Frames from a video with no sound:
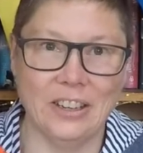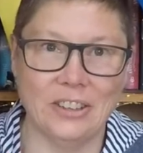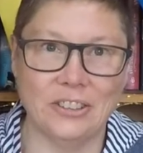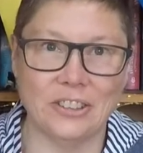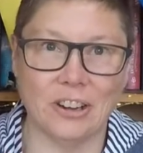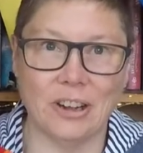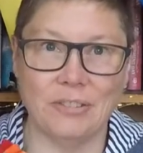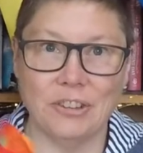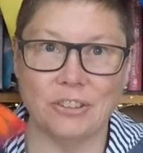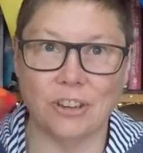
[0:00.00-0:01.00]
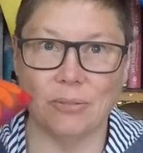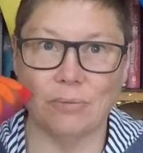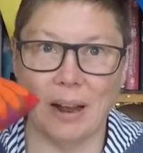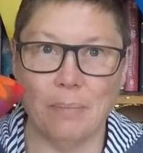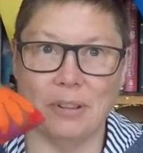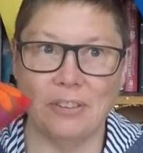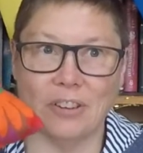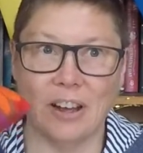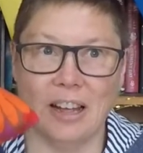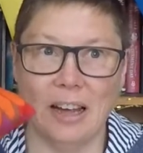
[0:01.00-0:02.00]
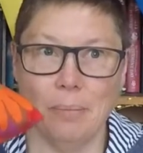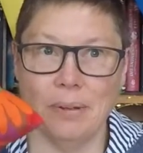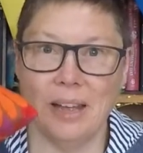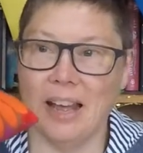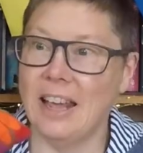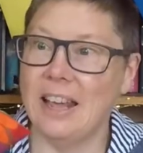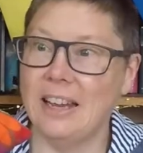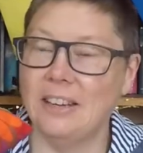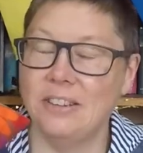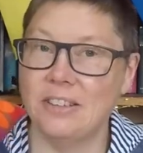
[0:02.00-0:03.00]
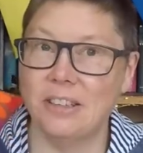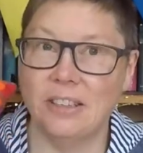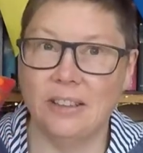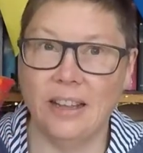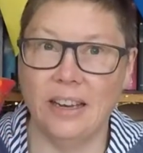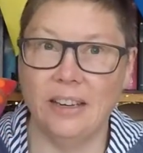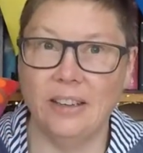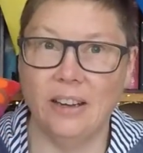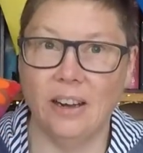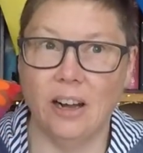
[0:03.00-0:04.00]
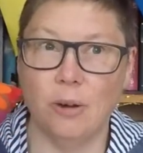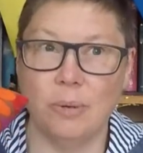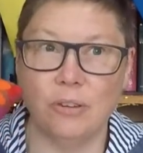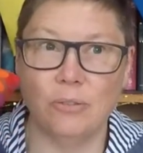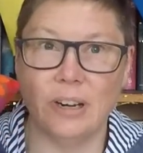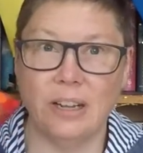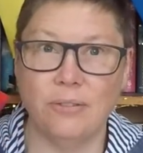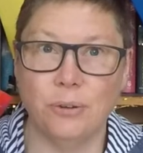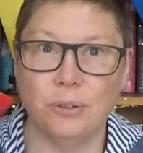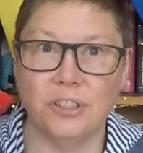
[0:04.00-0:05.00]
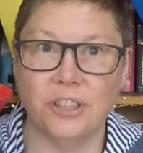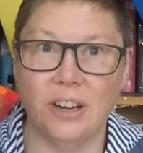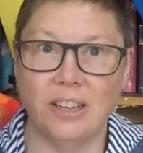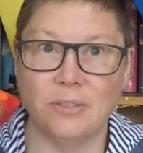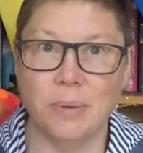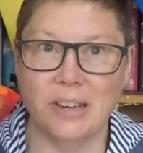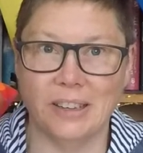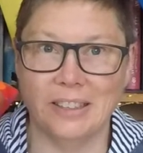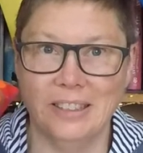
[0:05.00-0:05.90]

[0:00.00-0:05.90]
So I've just got to wrap this guy up and then I'll be all ready for tonight's meeting.